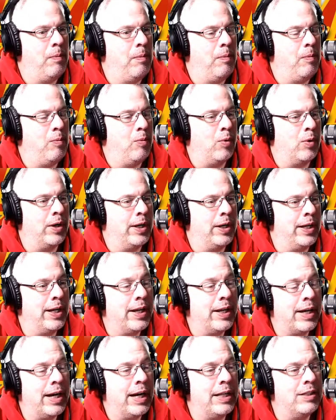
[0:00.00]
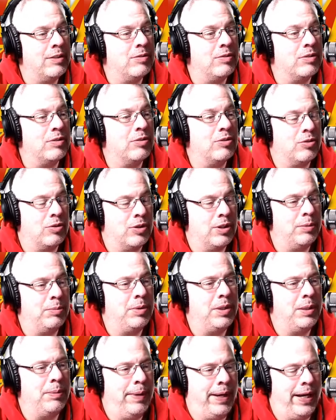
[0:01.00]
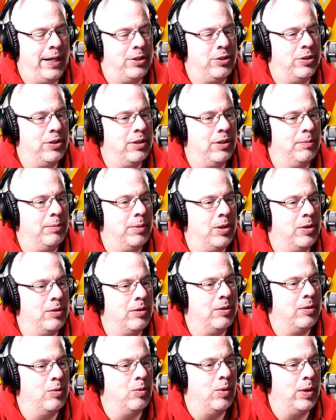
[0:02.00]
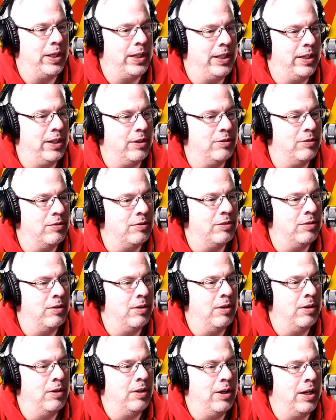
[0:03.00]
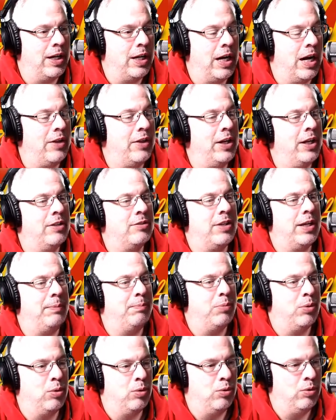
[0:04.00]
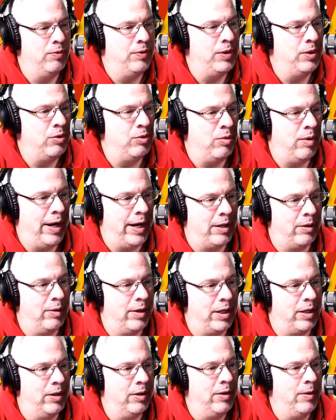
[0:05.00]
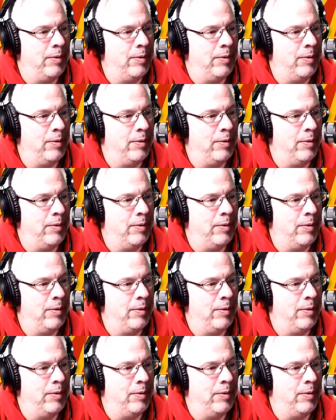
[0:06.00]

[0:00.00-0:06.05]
We're going to get a guy that's extremely passionate about what he does, a guy that has a proven track record,